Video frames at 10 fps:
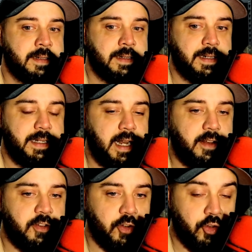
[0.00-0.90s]
And then
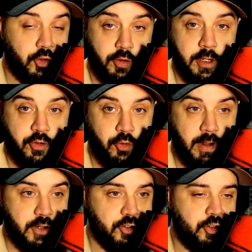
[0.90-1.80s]
it's the, the
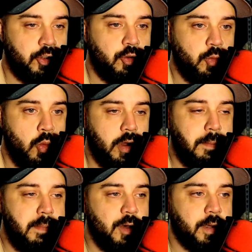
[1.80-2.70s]
stretch to 1
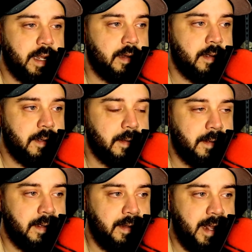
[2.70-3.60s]
million.
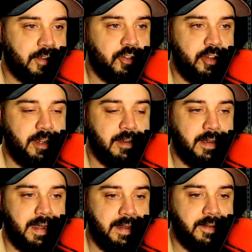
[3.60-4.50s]
Next year
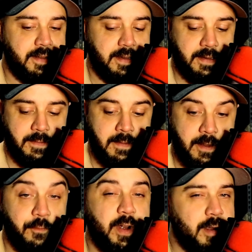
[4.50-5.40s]
is uh,
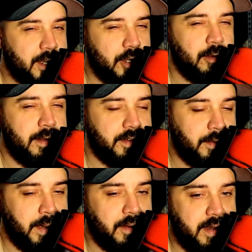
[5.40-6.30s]
very curious
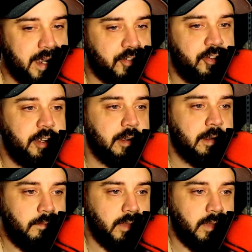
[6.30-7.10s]
about next year.